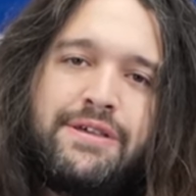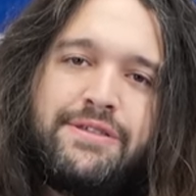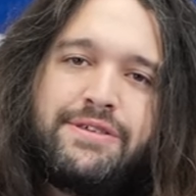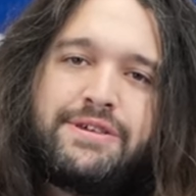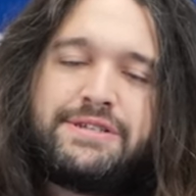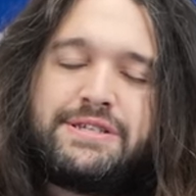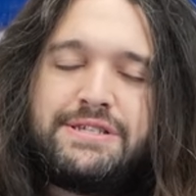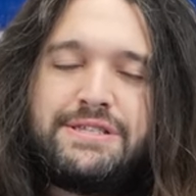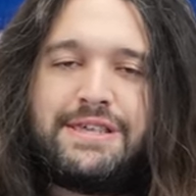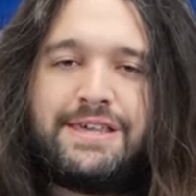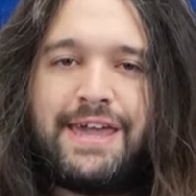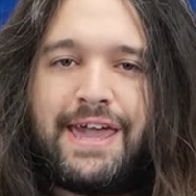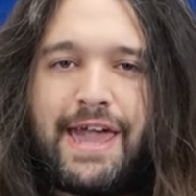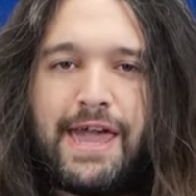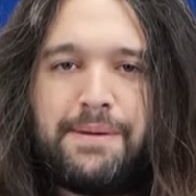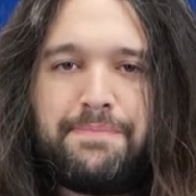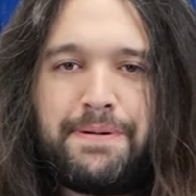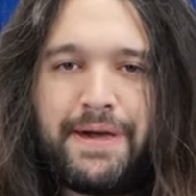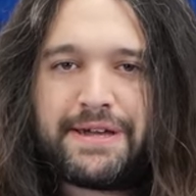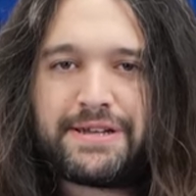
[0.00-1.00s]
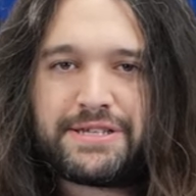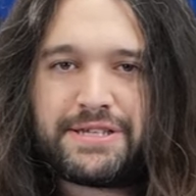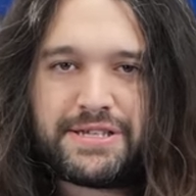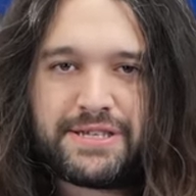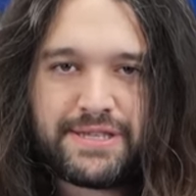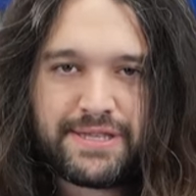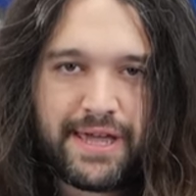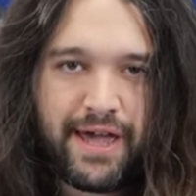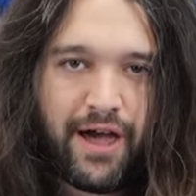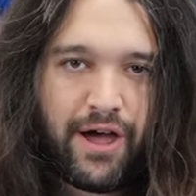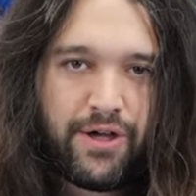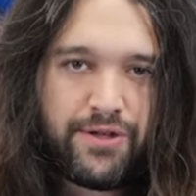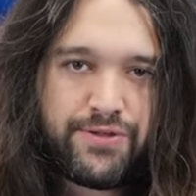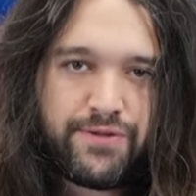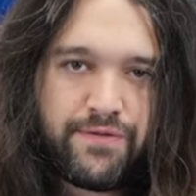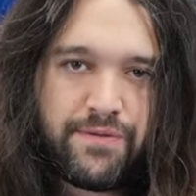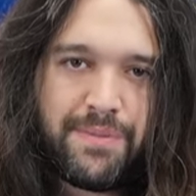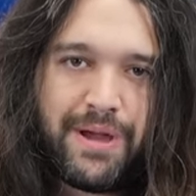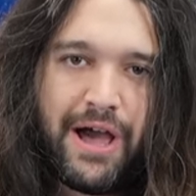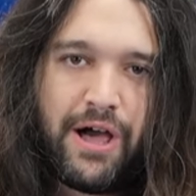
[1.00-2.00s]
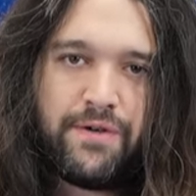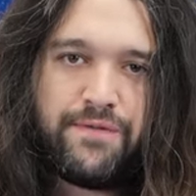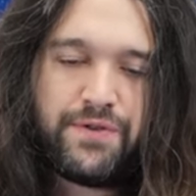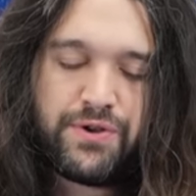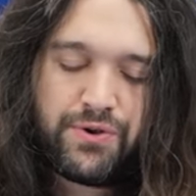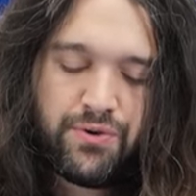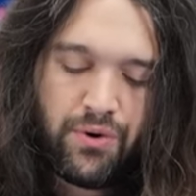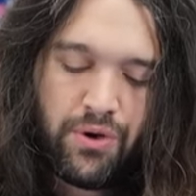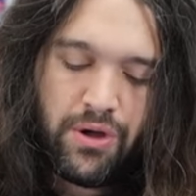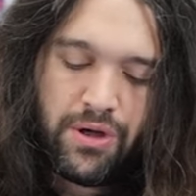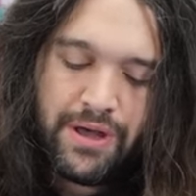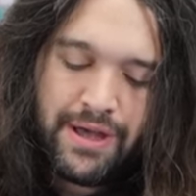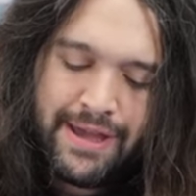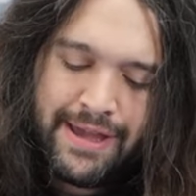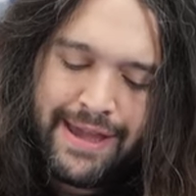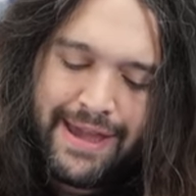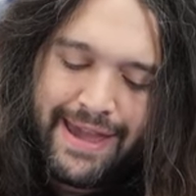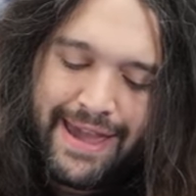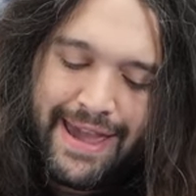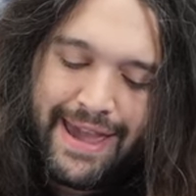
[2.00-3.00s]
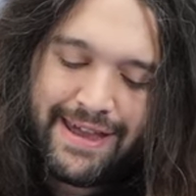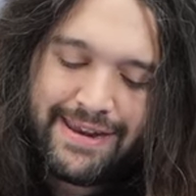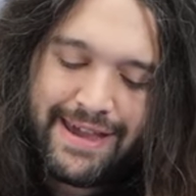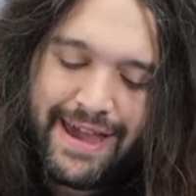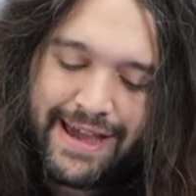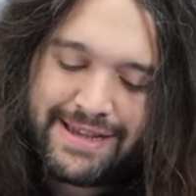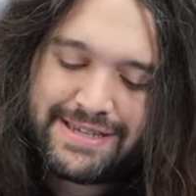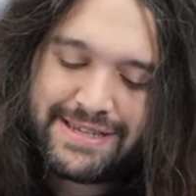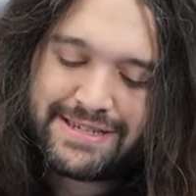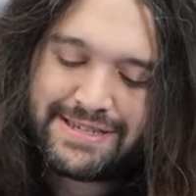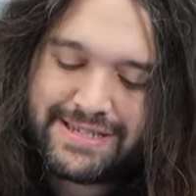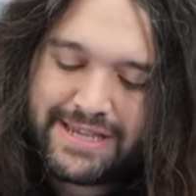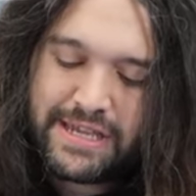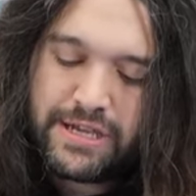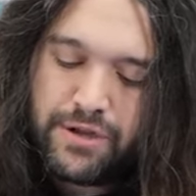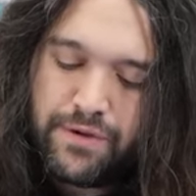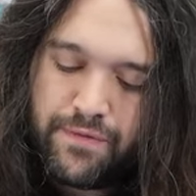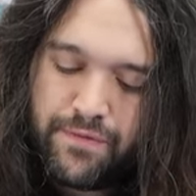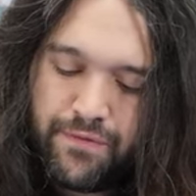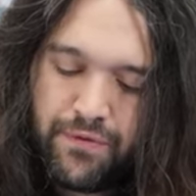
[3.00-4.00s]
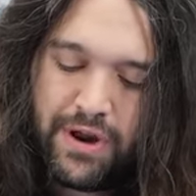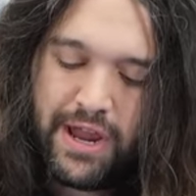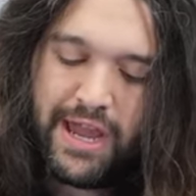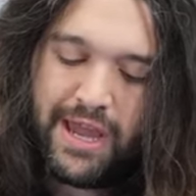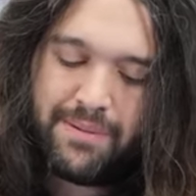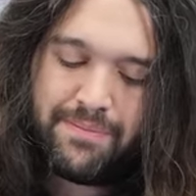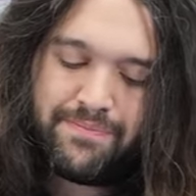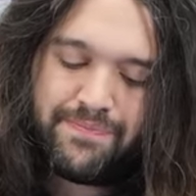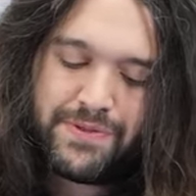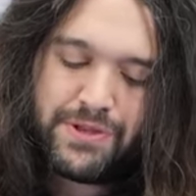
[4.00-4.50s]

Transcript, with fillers: This is the Apex Stealth from AlphaCool, and it has a zinc frame.